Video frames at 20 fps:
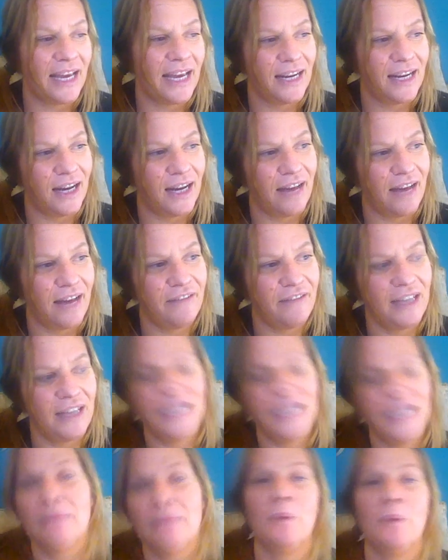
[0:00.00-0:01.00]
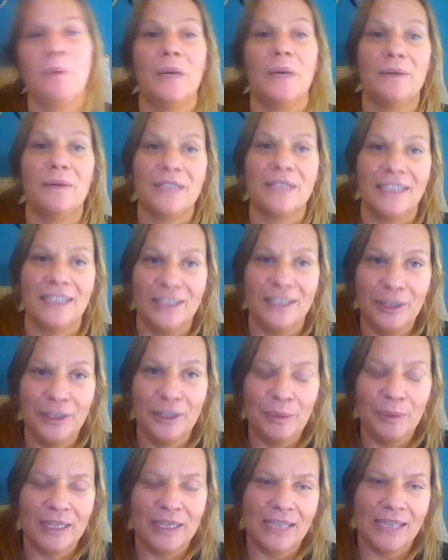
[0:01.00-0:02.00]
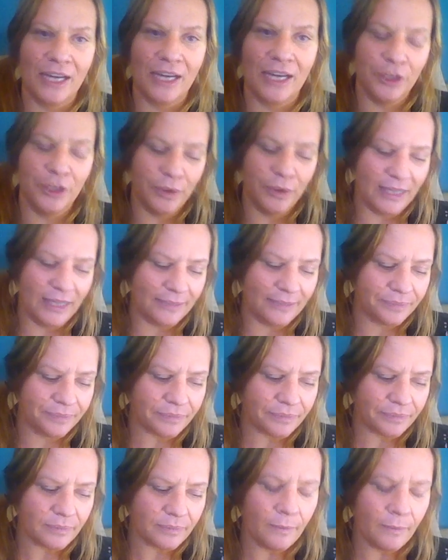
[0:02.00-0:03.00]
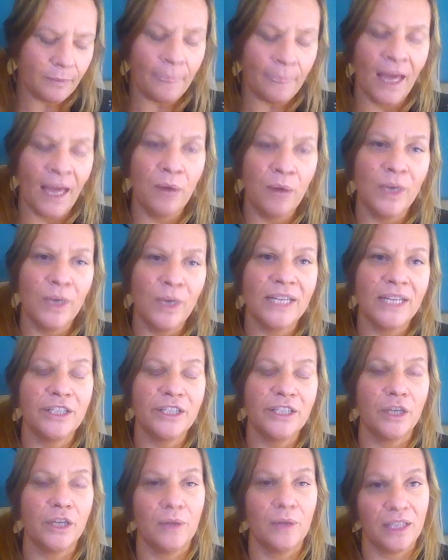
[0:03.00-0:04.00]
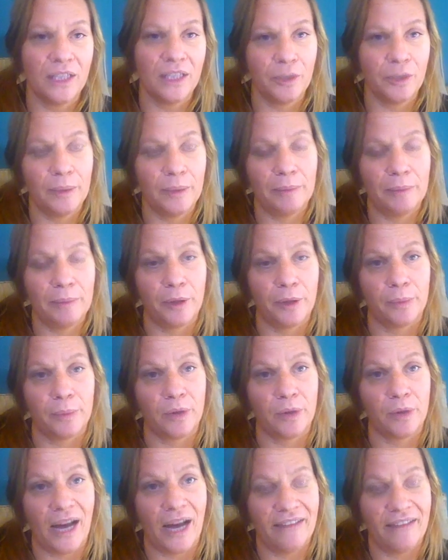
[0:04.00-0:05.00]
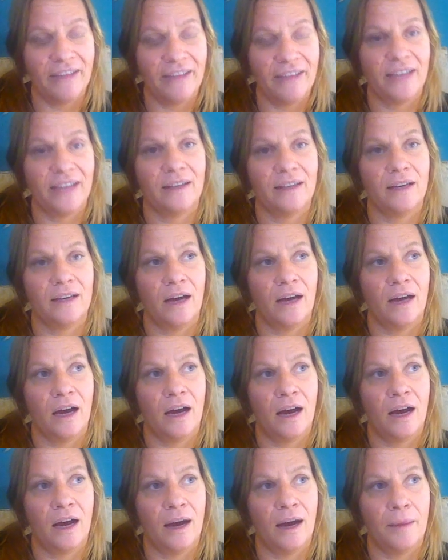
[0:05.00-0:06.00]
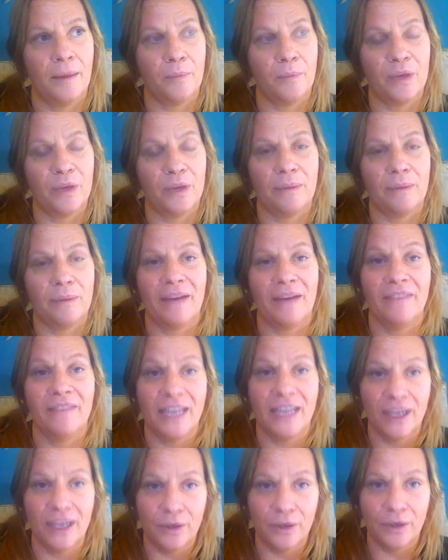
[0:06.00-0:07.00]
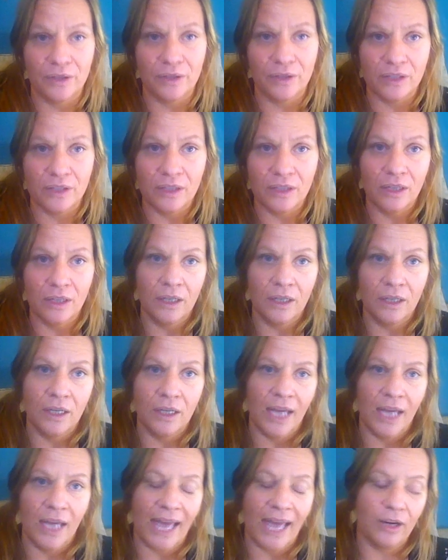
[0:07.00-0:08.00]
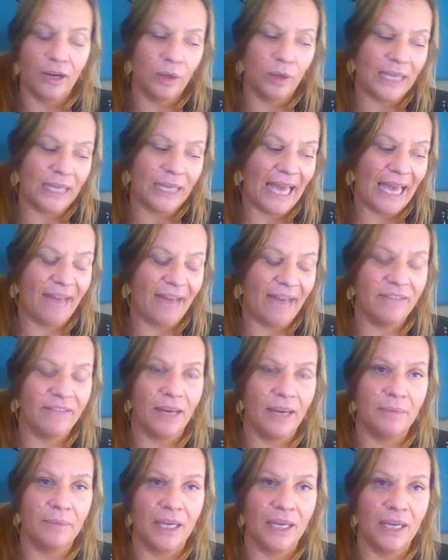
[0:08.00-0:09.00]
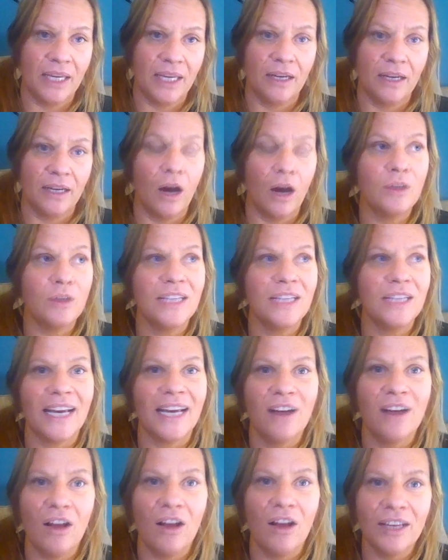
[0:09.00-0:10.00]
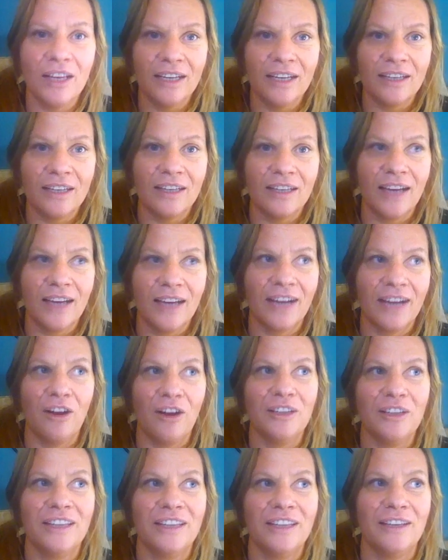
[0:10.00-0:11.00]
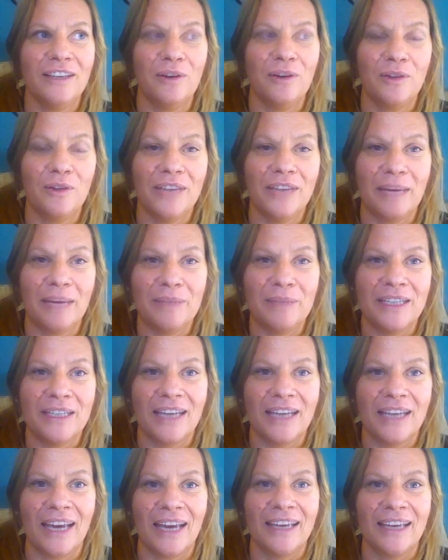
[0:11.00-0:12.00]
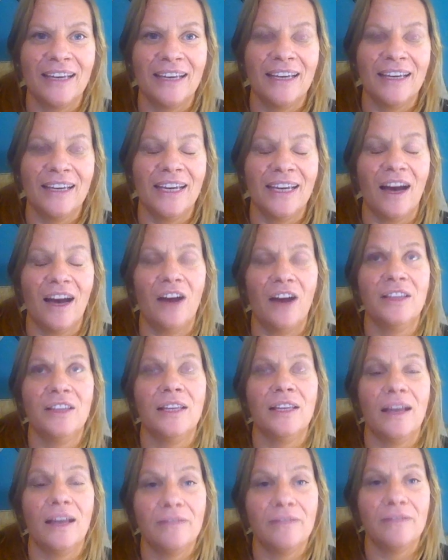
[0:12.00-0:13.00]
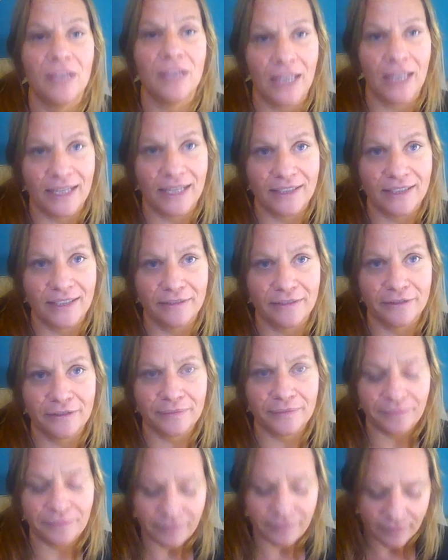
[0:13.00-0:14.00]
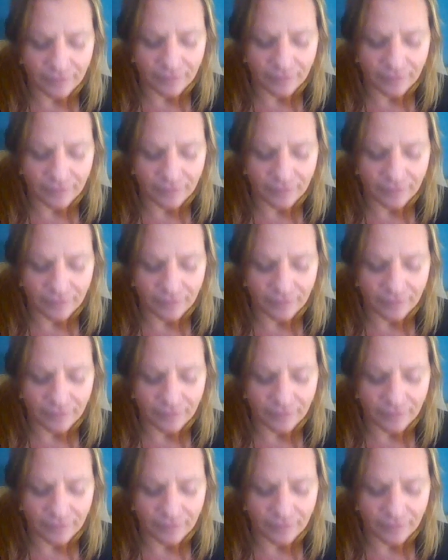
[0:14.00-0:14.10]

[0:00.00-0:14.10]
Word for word: I had a, I finally came up with what I was going to do, because I knew that I wanted to go a little bit more private um, with my videos and only have them in, oh, did I call it, I called it the old name, didn't I? On the Love Collective,